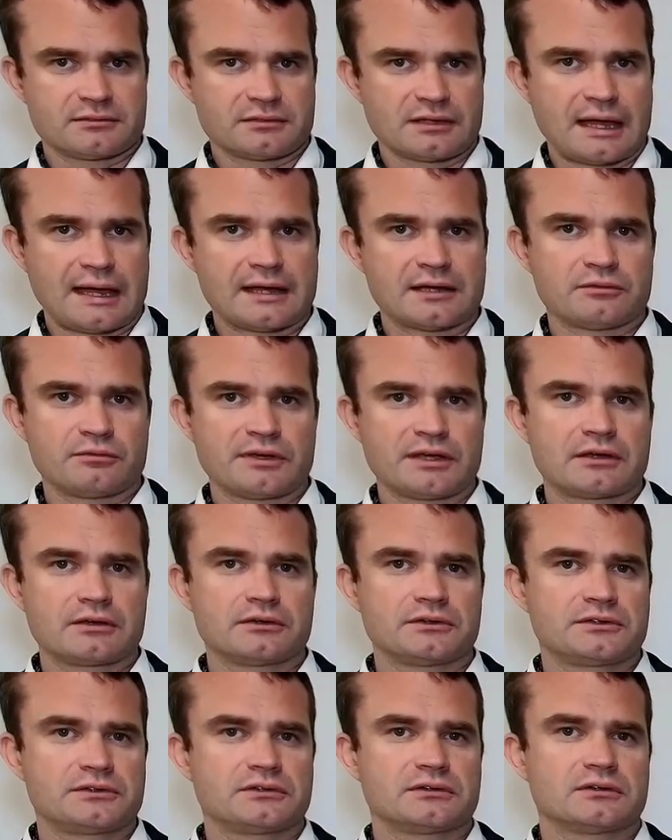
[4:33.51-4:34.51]
and we
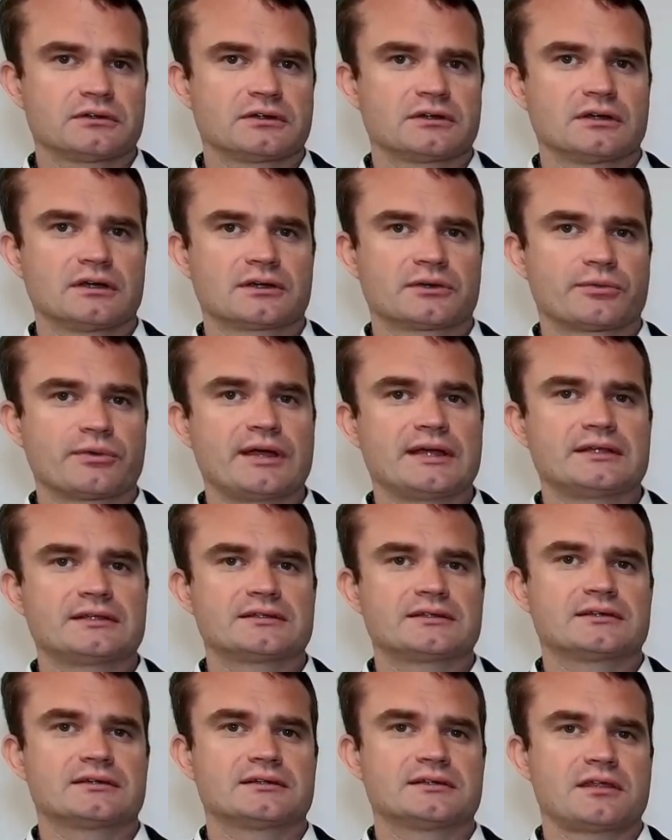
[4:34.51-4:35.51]
could
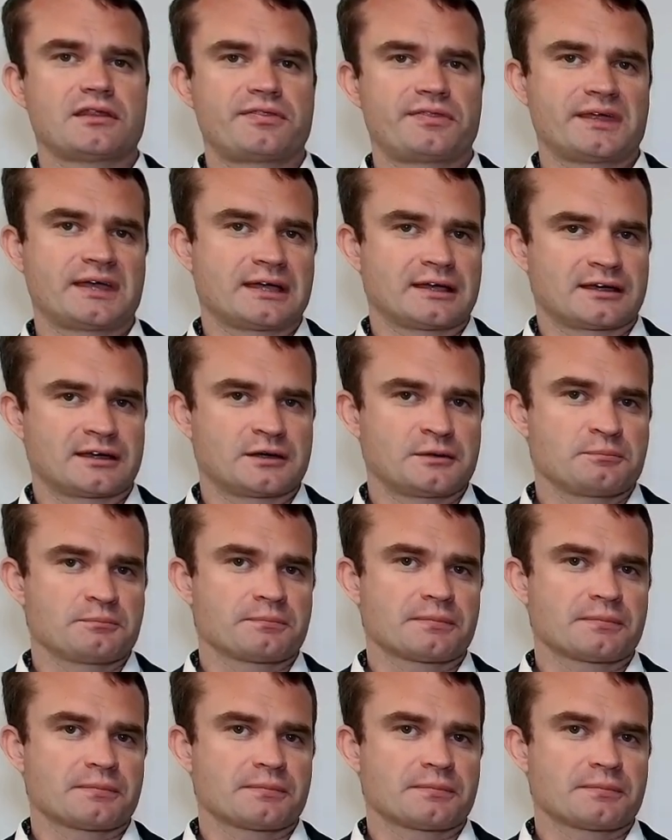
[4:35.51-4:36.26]
create a thing